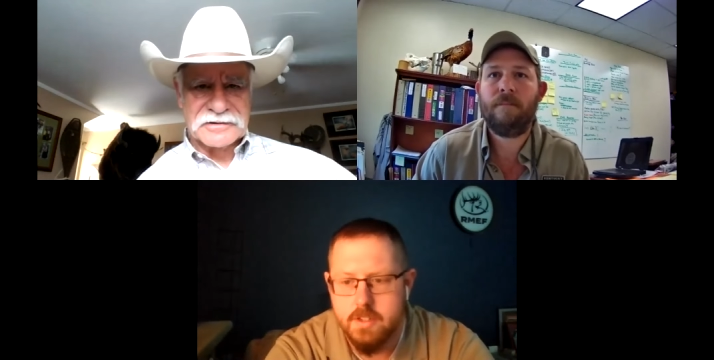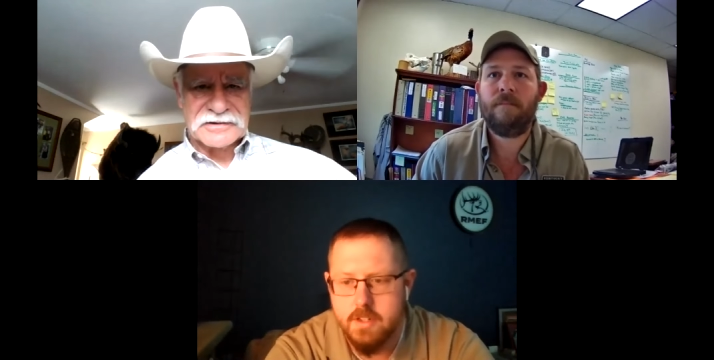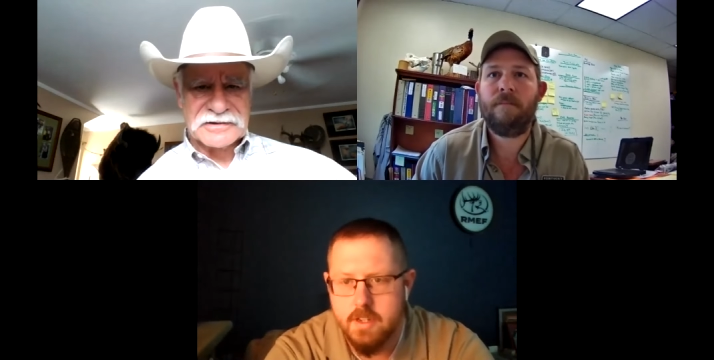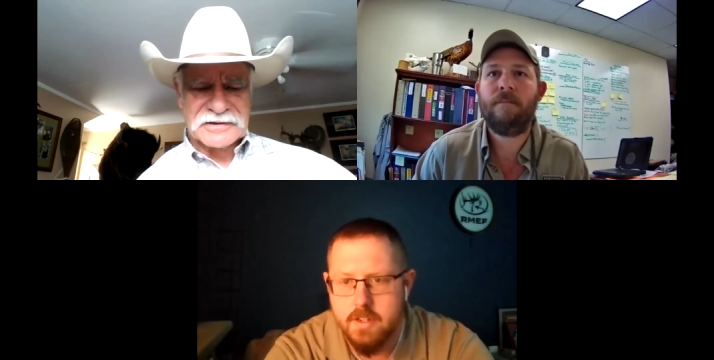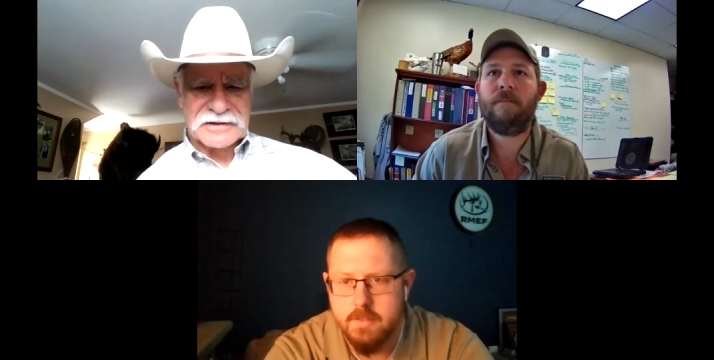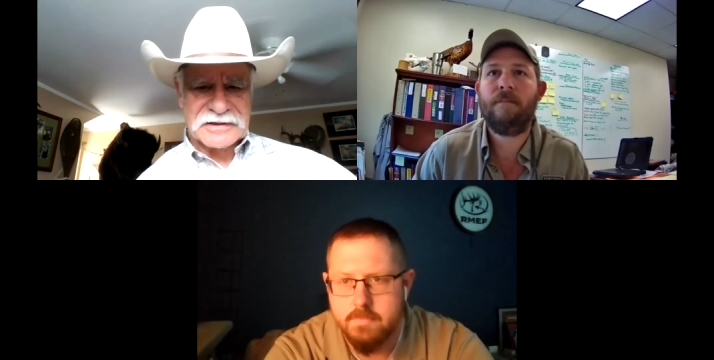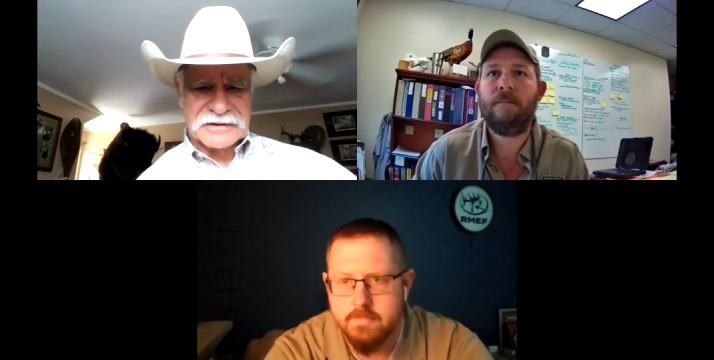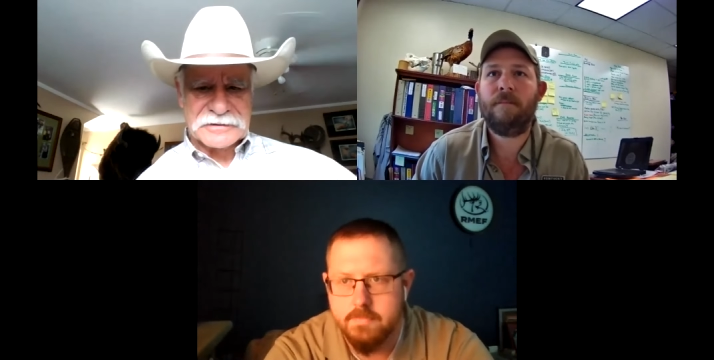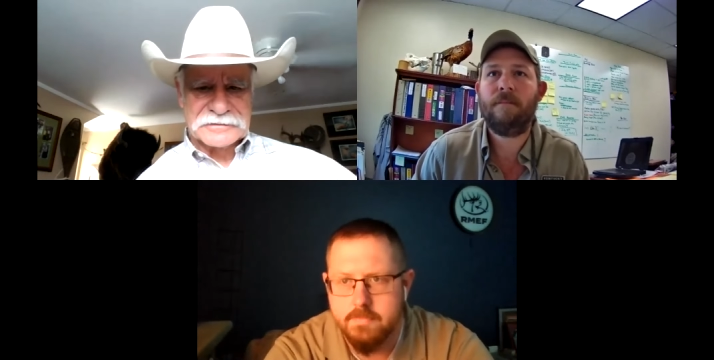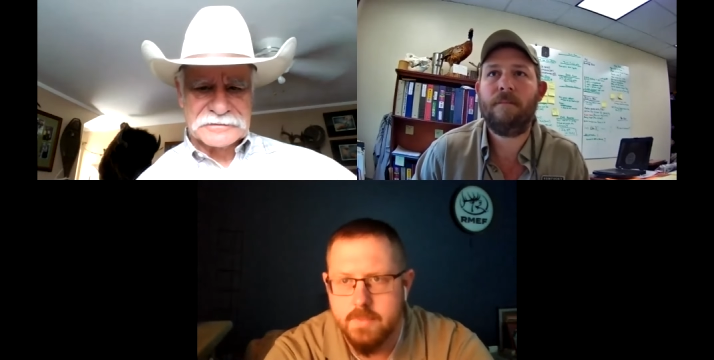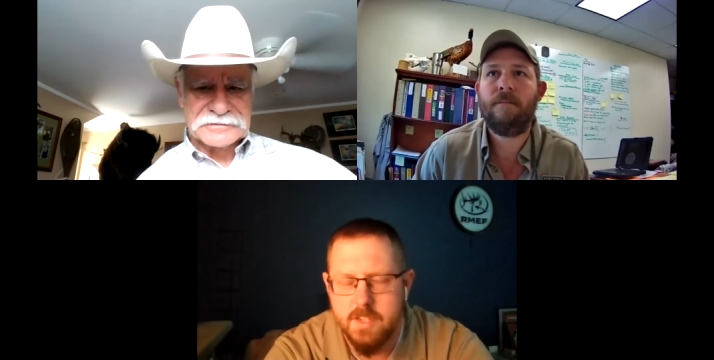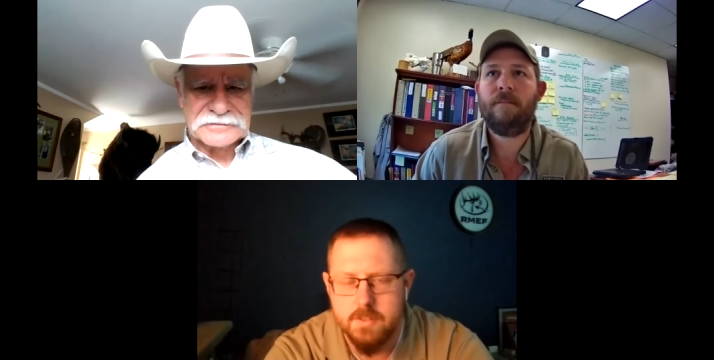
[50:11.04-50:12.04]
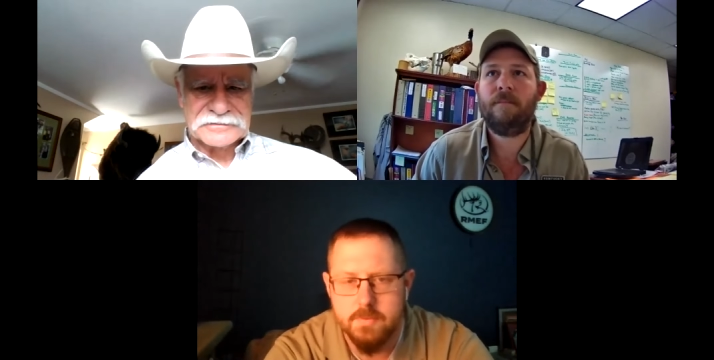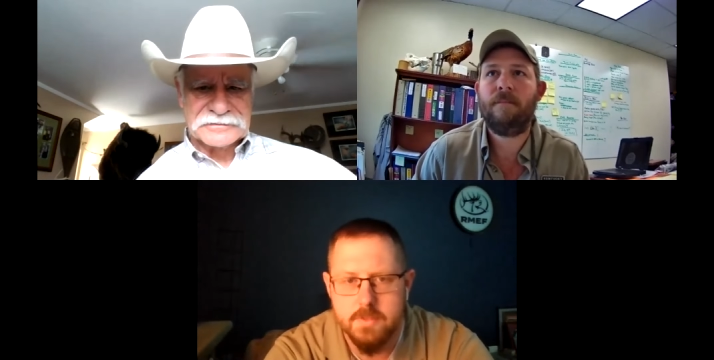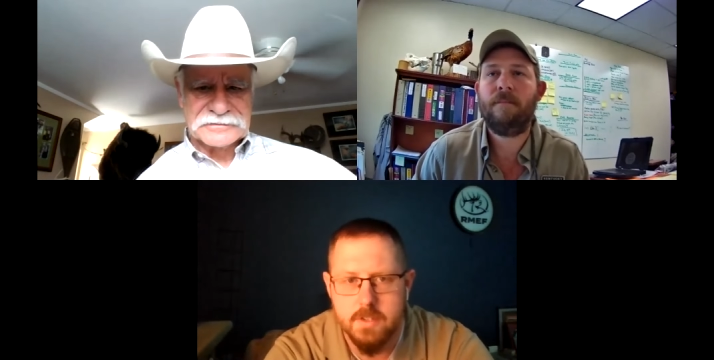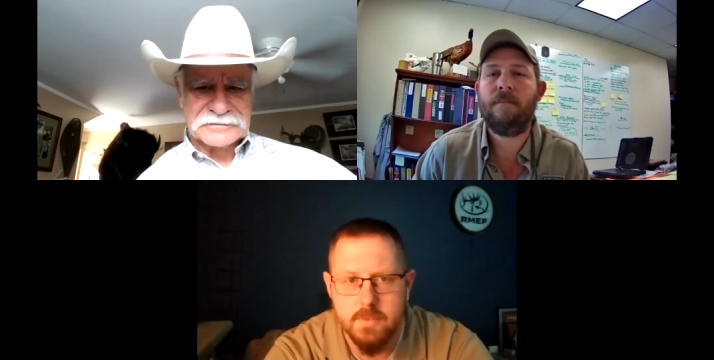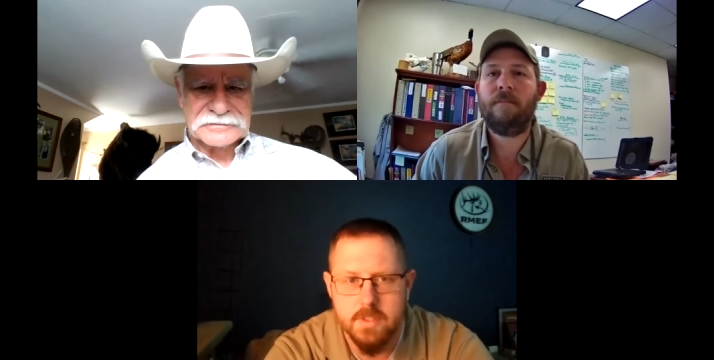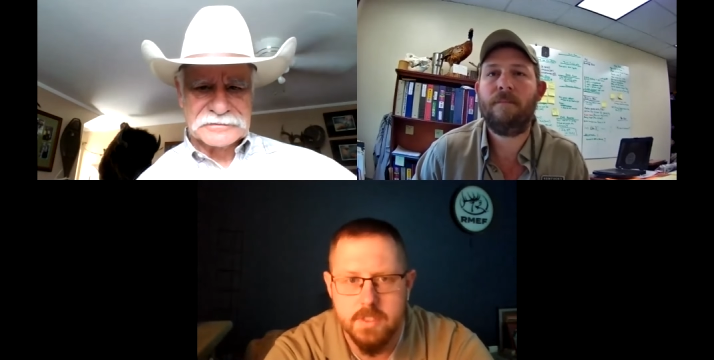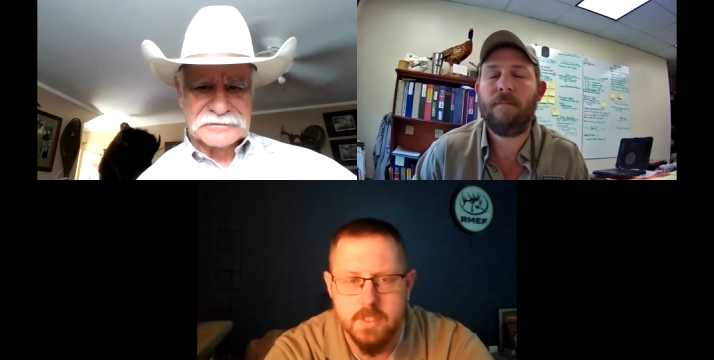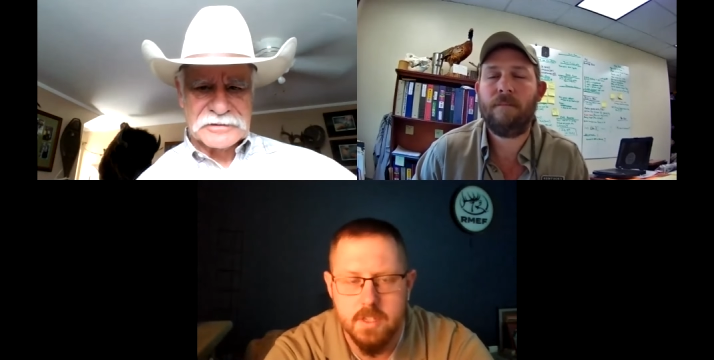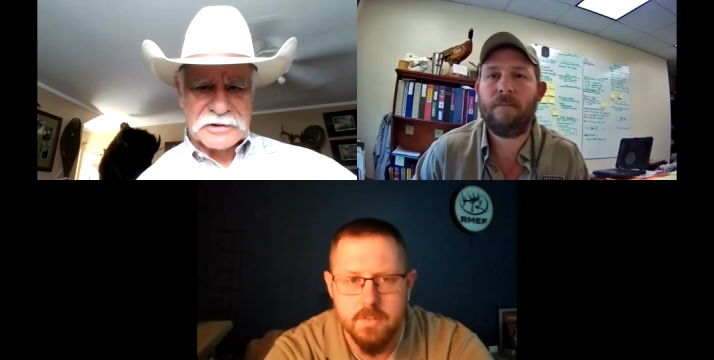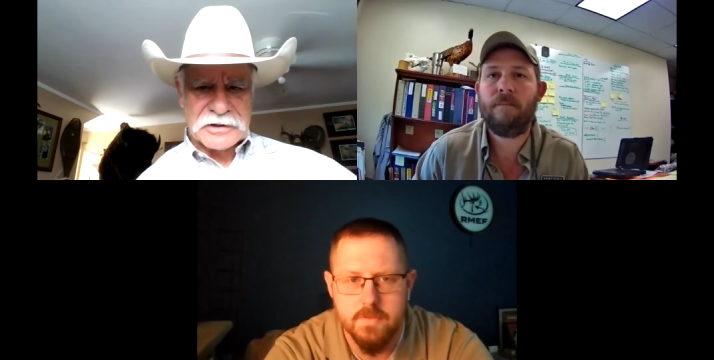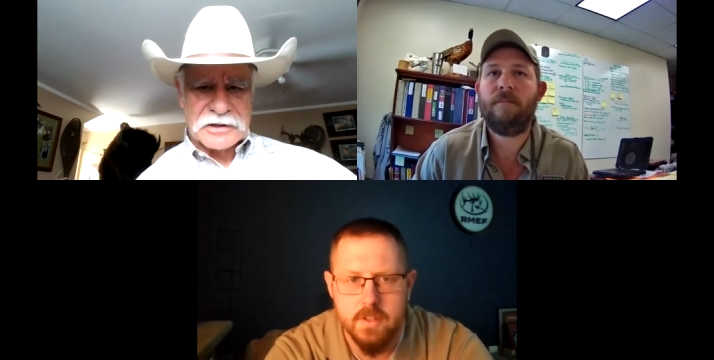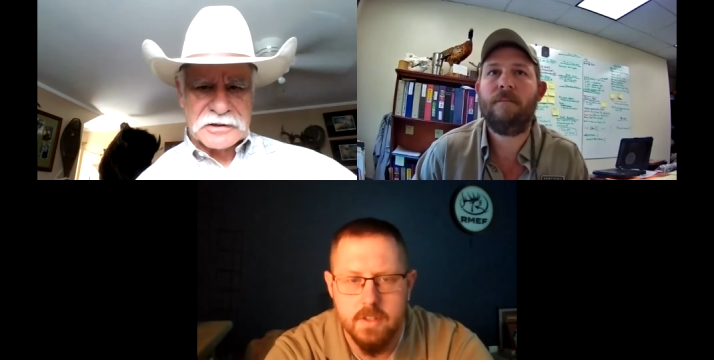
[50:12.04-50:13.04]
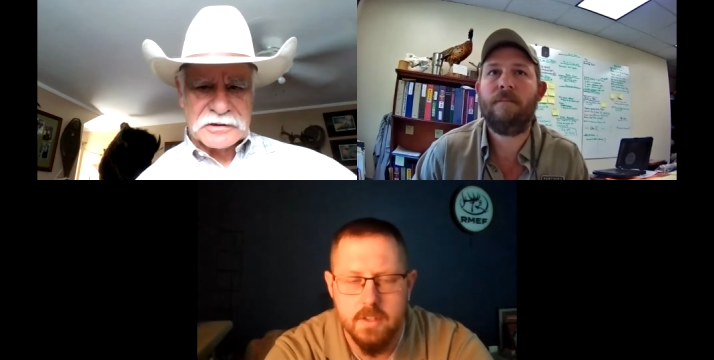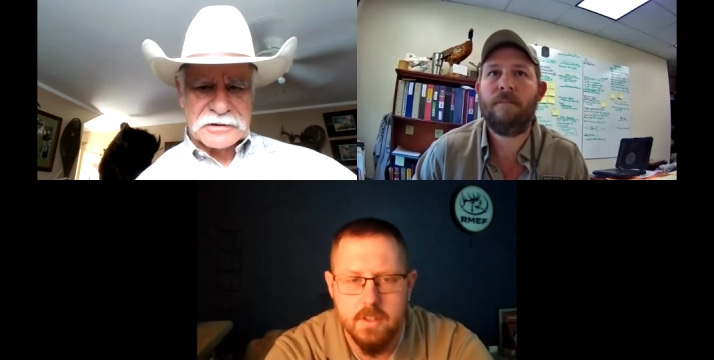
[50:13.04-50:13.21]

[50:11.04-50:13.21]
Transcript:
Speaker 1: it. and uh, teach them some of this stuff that,